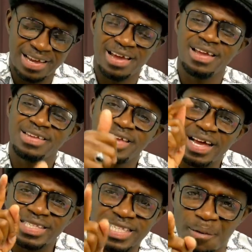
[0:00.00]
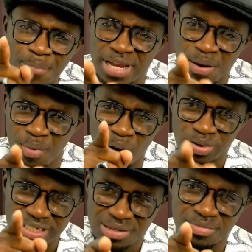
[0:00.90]
yansa ben
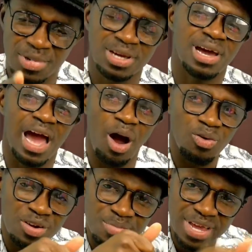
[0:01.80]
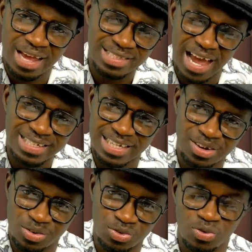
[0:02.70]
about him, I'll de me as I shay
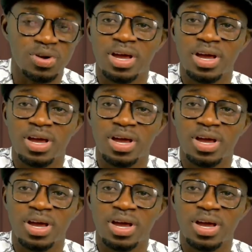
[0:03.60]
also.